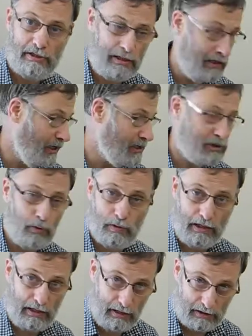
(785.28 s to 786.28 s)
it. That's all
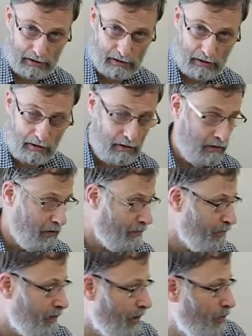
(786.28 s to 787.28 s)
it is.
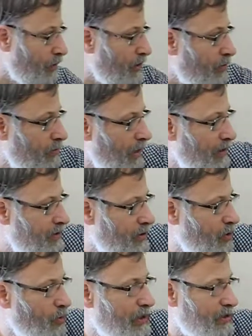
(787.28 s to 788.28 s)
Like when you get to
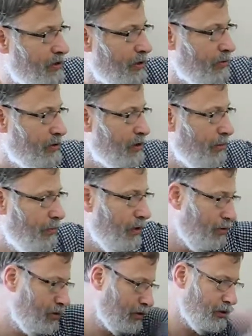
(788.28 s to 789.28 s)
Windows
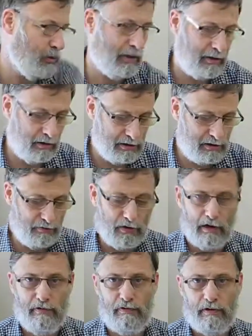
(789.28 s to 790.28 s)
computers, you have
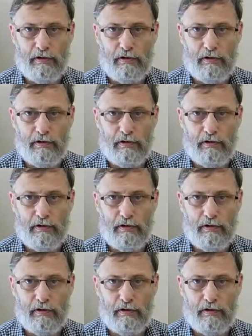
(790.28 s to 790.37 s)
95,